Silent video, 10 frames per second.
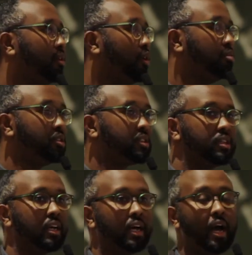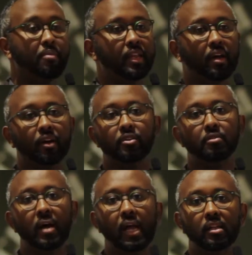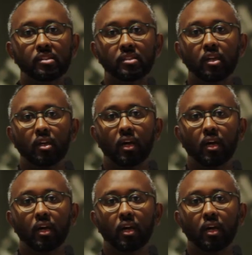almost 100 miles